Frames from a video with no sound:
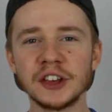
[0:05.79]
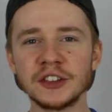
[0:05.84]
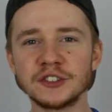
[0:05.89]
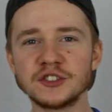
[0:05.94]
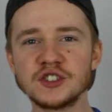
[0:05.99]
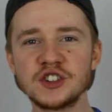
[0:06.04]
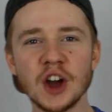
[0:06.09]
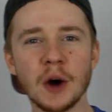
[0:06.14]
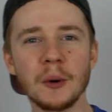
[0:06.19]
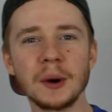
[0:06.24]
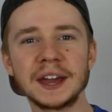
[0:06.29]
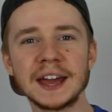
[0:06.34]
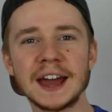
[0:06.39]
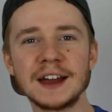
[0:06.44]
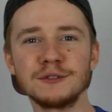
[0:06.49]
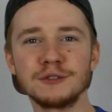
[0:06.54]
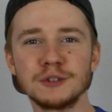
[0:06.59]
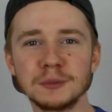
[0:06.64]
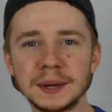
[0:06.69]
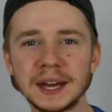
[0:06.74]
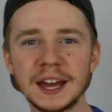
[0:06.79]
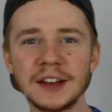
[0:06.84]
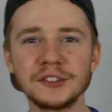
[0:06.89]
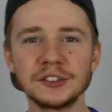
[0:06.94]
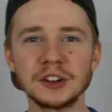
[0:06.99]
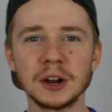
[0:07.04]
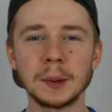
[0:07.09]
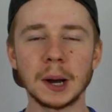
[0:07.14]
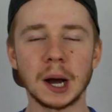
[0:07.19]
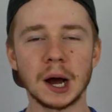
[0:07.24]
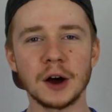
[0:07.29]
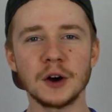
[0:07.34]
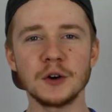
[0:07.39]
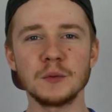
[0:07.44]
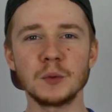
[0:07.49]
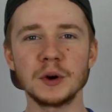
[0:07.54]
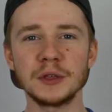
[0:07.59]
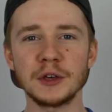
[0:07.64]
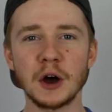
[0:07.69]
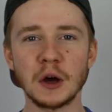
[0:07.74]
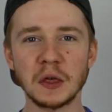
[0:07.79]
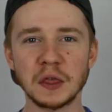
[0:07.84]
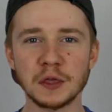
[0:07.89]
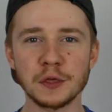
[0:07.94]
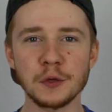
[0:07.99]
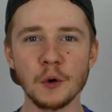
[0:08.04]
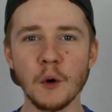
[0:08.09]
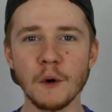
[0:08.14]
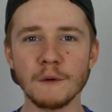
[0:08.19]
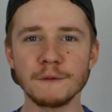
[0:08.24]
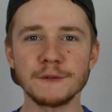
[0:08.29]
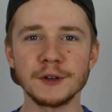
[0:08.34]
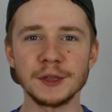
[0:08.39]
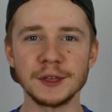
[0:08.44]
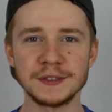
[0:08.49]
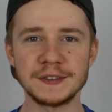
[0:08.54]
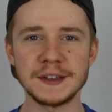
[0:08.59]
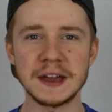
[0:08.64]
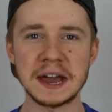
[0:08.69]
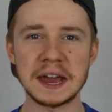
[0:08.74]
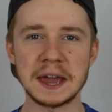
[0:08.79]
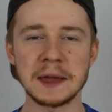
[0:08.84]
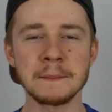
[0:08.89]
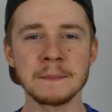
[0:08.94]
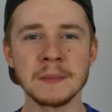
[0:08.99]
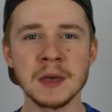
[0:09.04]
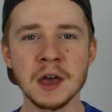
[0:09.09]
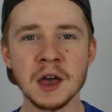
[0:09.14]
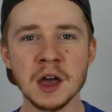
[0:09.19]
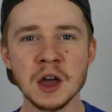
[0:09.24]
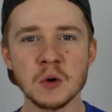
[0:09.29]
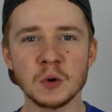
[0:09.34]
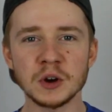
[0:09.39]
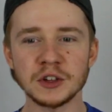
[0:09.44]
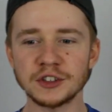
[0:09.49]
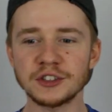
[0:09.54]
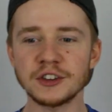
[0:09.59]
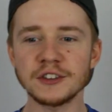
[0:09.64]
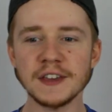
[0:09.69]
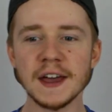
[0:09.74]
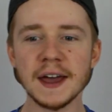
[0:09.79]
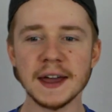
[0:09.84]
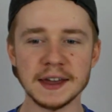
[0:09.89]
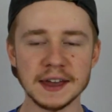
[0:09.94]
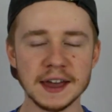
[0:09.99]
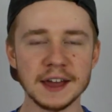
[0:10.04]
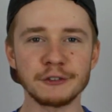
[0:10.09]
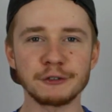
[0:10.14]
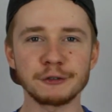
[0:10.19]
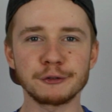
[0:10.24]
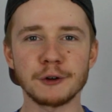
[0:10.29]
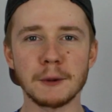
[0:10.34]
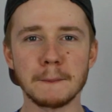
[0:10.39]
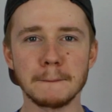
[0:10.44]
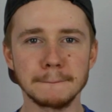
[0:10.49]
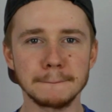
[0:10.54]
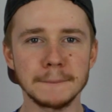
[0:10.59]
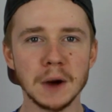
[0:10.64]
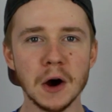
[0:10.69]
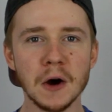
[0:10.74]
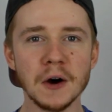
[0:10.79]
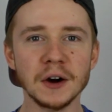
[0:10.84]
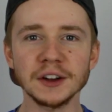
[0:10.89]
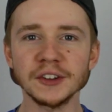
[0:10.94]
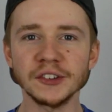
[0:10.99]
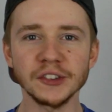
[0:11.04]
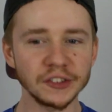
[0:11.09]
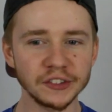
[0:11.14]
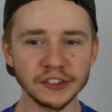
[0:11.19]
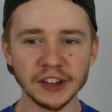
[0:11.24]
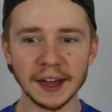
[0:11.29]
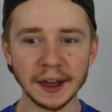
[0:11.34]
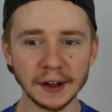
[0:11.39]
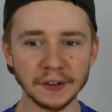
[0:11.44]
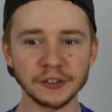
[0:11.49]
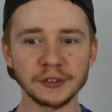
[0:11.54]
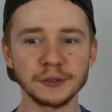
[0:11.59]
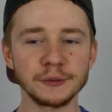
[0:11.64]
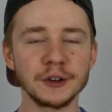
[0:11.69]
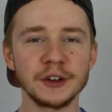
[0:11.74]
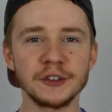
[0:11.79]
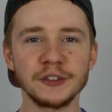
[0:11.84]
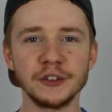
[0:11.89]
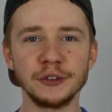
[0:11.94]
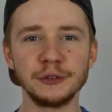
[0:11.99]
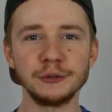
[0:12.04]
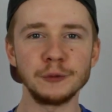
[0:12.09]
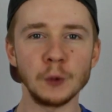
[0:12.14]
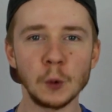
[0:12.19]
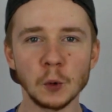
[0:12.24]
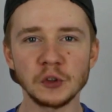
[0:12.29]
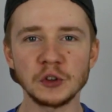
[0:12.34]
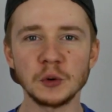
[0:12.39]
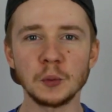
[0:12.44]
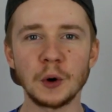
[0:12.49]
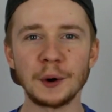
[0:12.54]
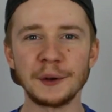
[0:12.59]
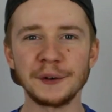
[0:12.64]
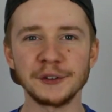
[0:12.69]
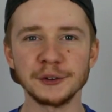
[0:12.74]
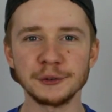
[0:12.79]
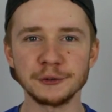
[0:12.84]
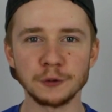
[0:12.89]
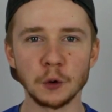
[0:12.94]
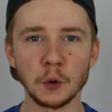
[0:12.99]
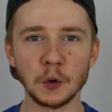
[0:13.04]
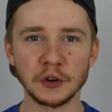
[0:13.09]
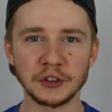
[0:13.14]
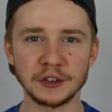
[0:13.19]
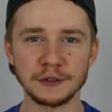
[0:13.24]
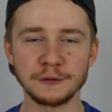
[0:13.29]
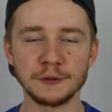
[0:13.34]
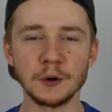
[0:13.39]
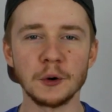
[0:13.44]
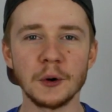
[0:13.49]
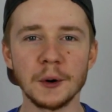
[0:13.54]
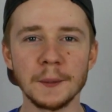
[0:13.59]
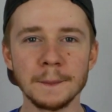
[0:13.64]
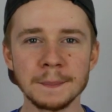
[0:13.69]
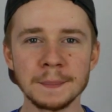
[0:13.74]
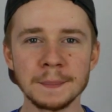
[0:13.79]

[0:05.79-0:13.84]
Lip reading: It's Joe again from Kidz Club at Home with our thought for the day, which today is from Mark 6, verses 41 to 44.